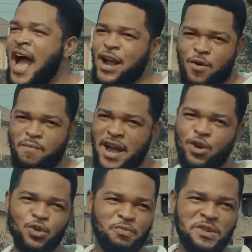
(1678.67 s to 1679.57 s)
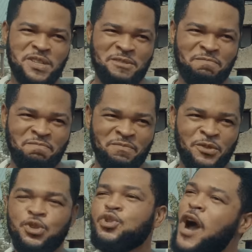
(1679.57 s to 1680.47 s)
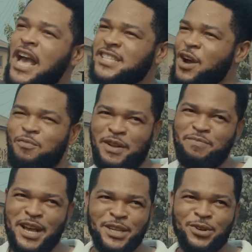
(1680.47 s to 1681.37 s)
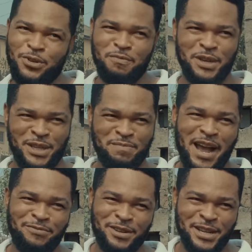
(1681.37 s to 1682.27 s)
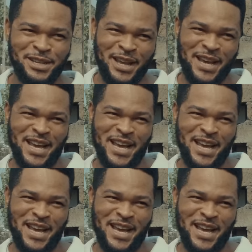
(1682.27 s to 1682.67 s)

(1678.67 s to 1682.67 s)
I come buy goat meat. You know I sell best goat meat in my village.